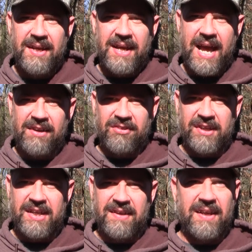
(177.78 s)

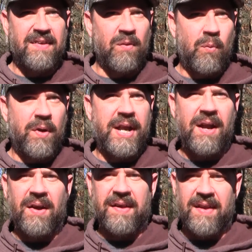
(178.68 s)
actually in the one
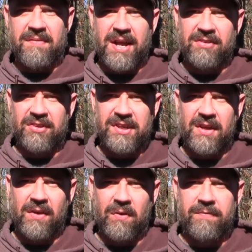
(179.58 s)
area that I've actually
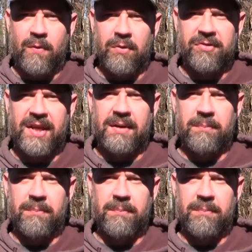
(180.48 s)
done a little forest stand